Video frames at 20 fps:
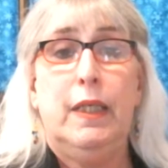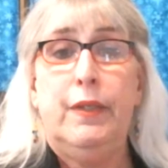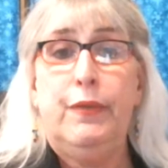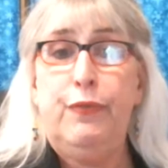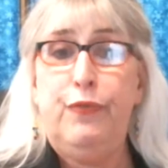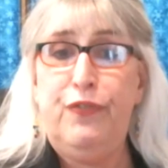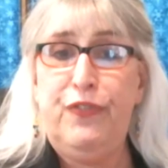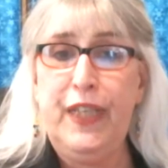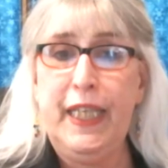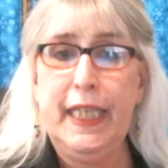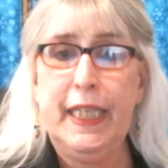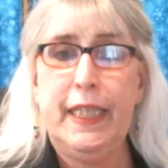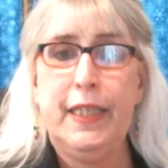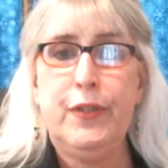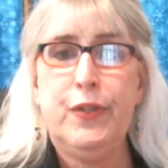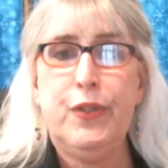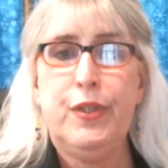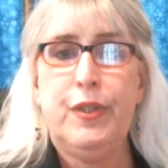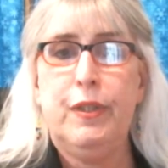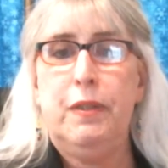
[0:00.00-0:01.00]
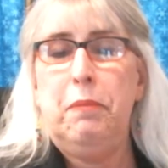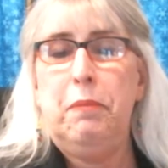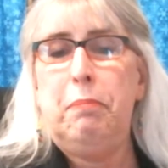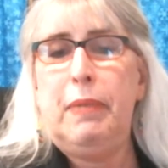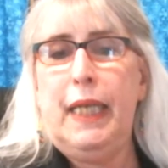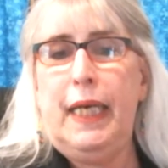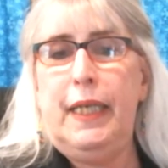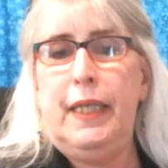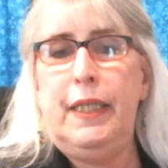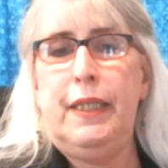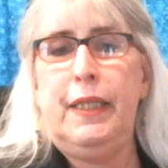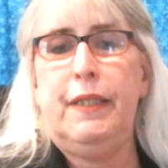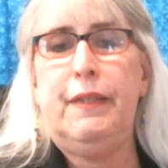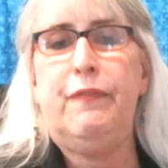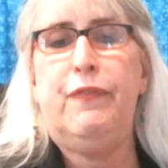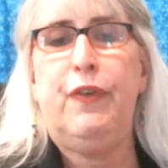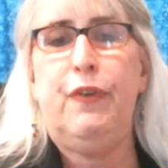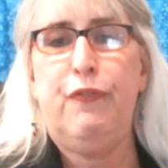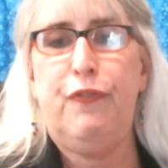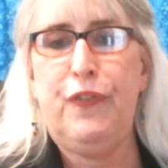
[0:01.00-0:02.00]
Venus, planet
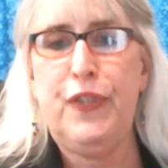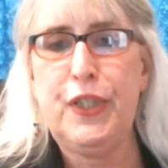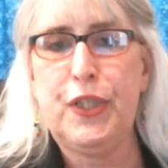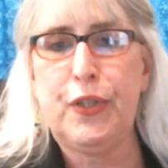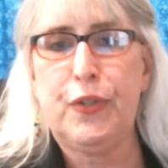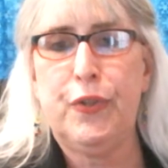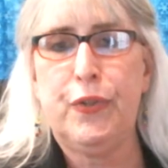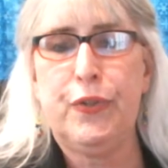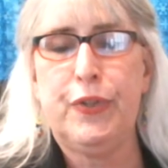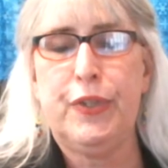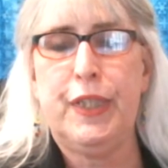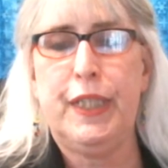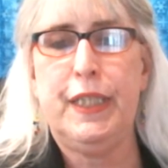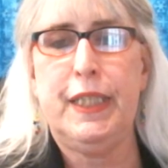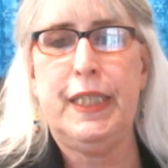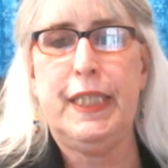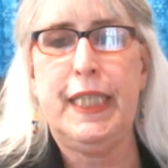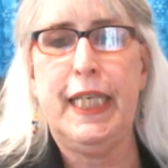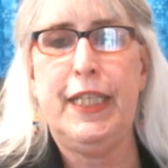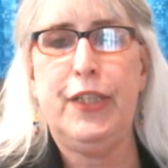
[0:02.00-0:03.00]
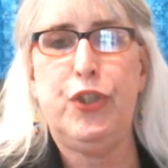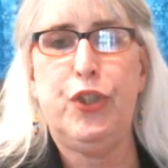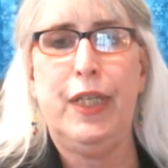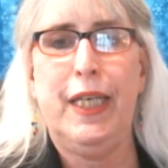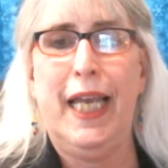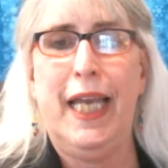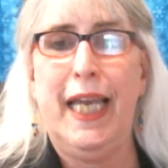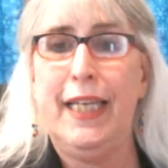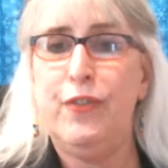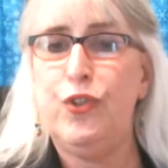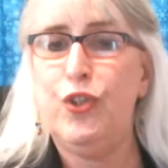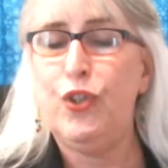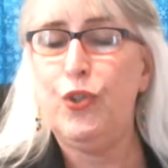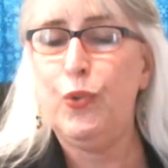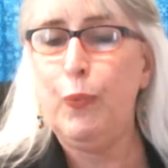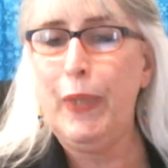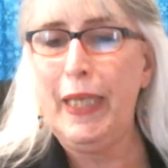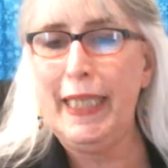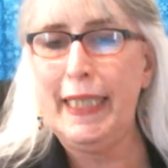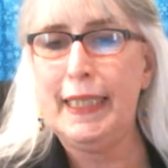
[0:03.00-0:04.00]
of physical sensation and
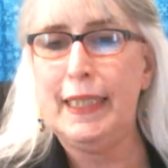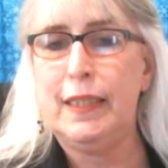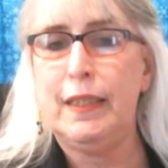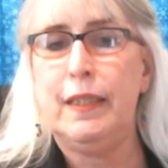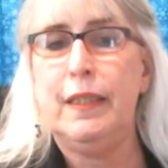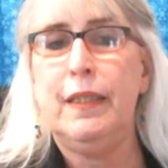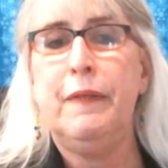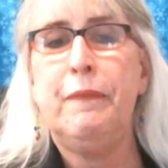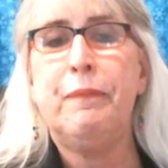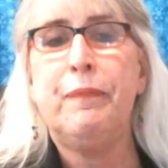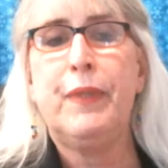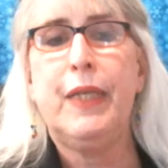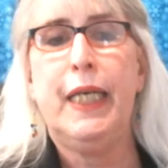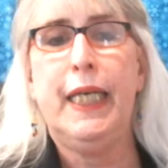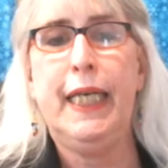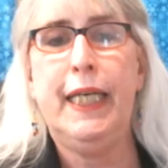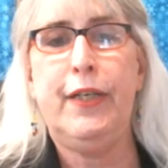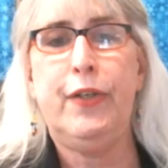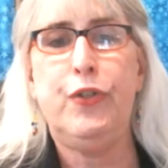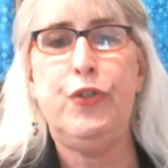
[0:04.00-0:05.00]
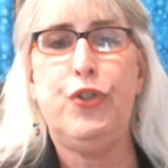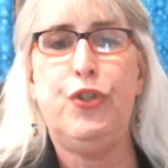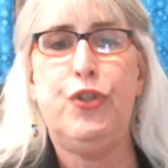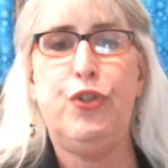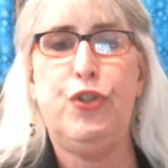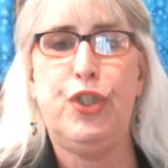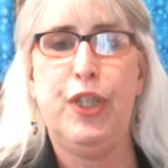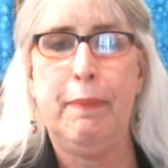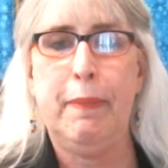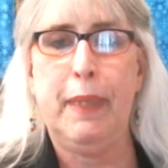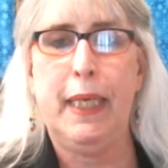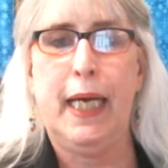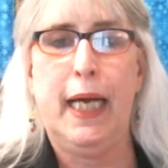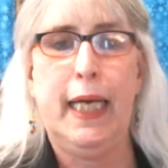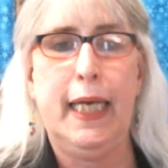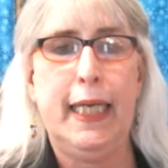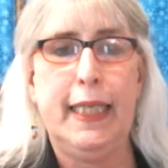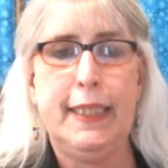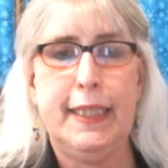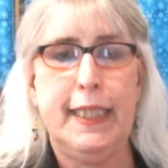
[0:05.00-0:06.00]
sweets, enters
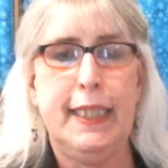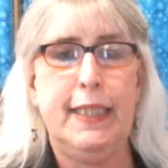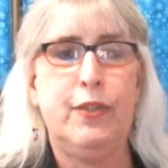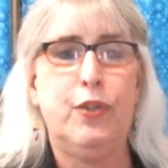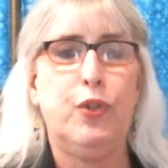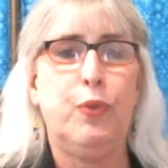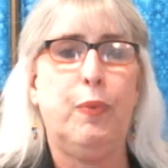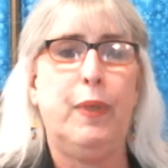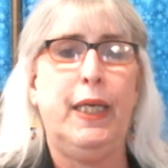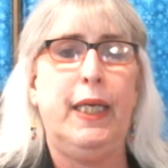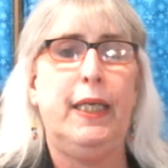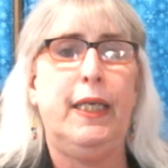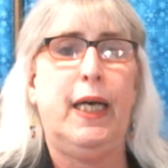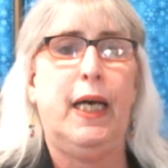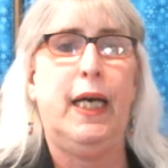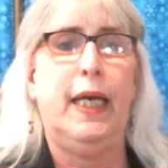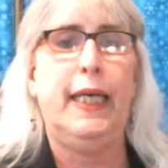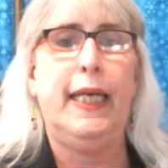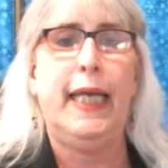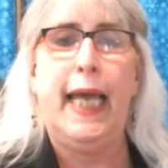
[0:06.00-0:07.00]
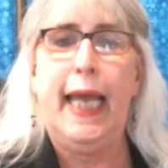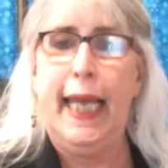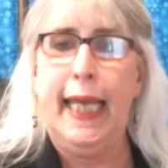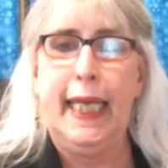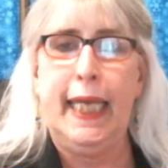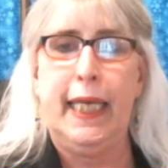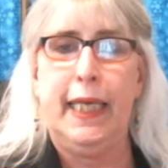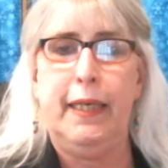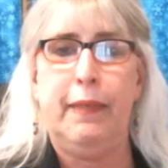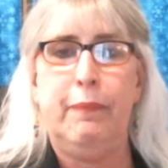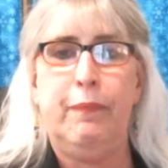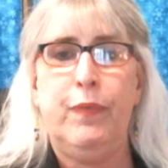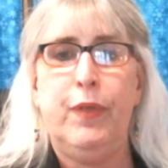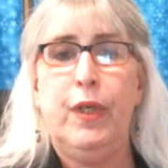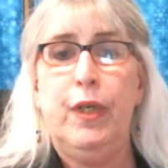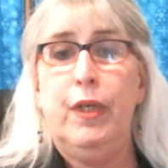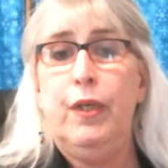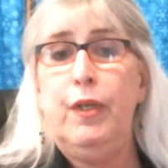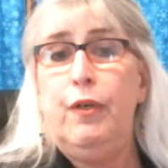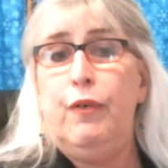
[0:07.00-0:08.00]
Gemini at 10:29 a.m.
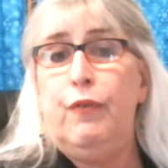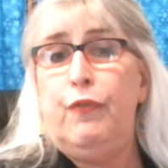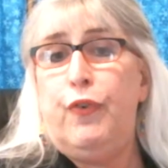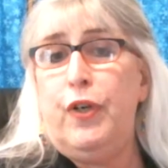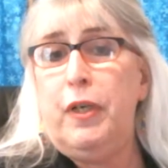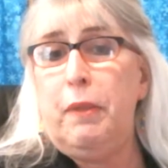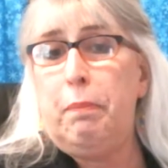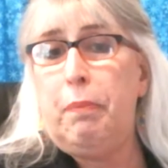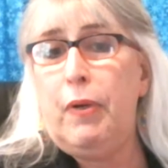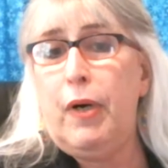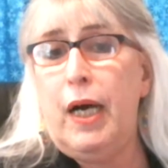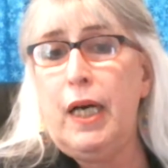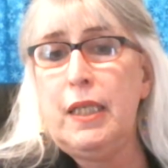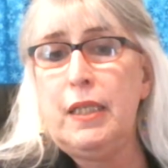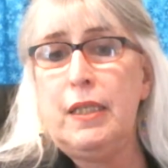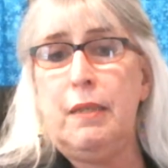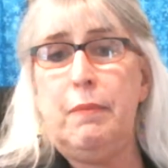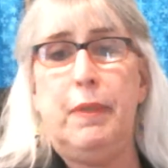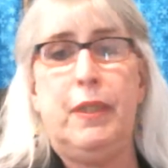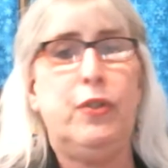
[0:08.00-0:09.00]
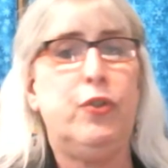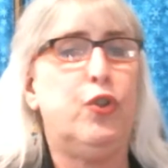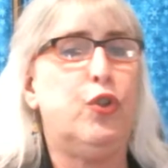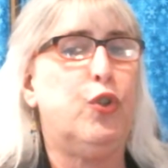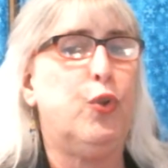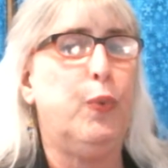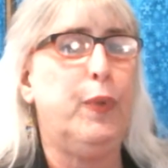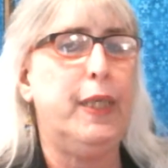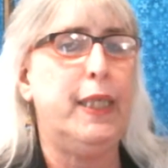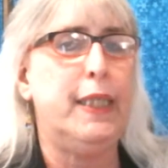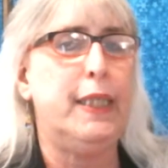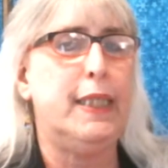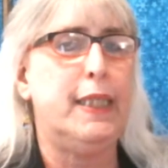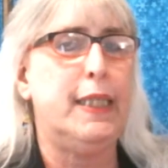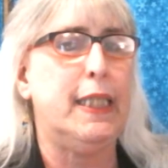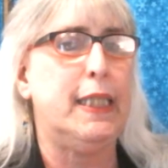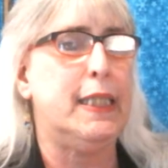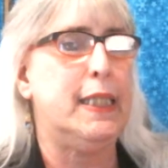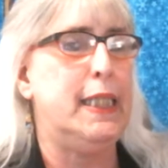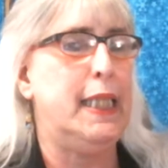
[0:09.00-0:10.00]
for an approximate
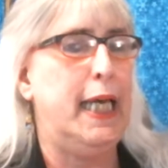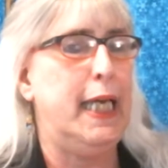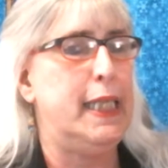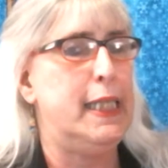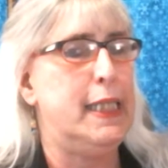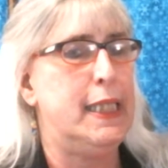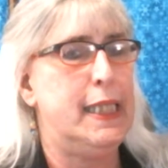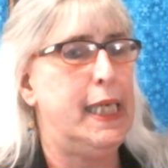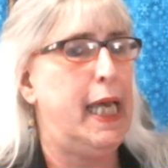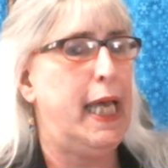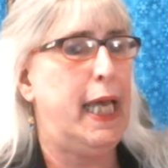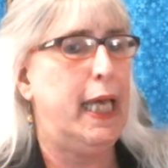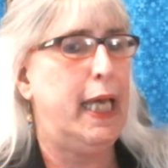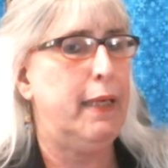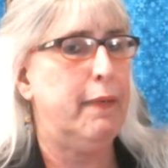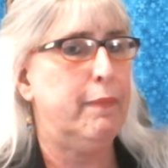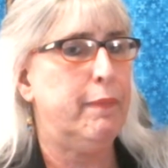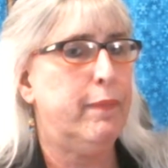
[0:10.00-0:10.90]
26-day stay.